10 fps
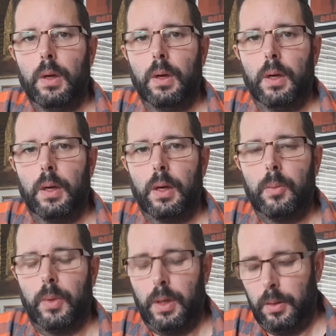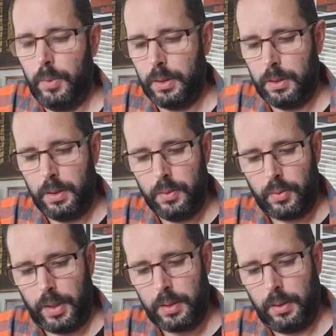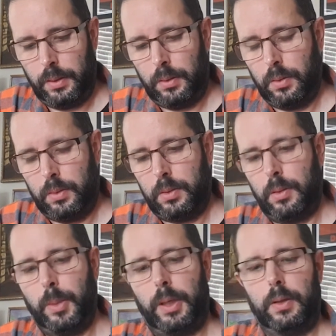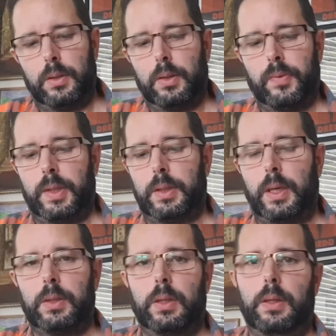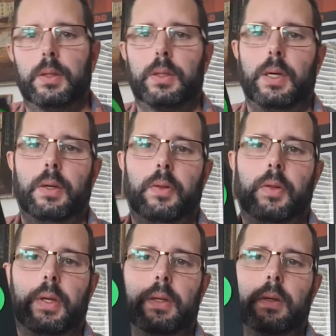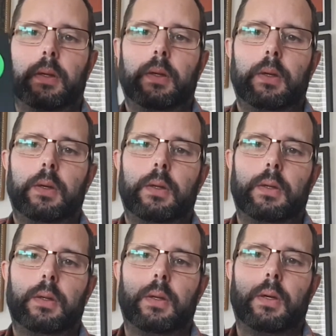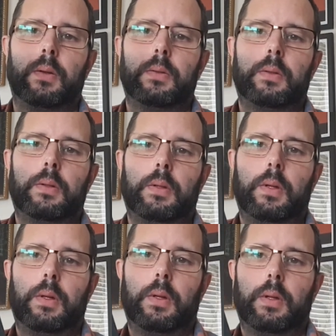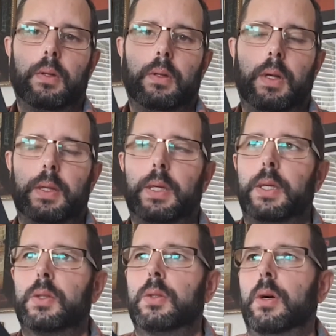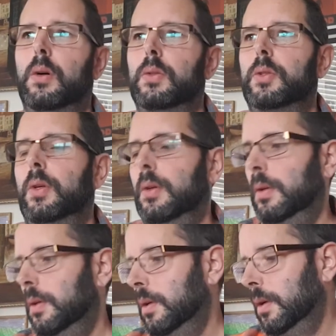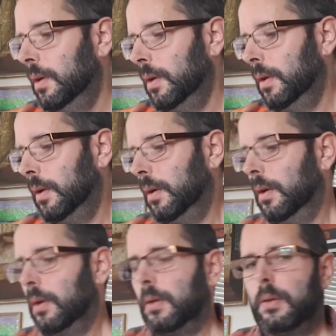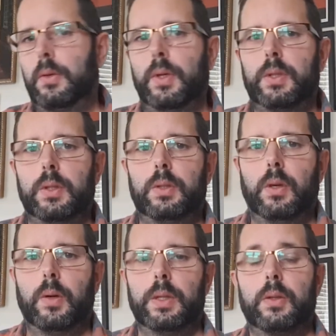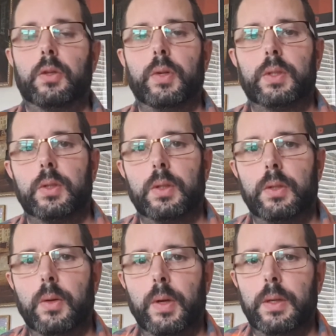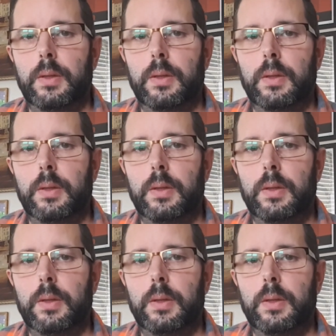I hope this is interesting, because to me this is fantastic, this kind of thing. You know, like the Kickstarters that Chris's are doing,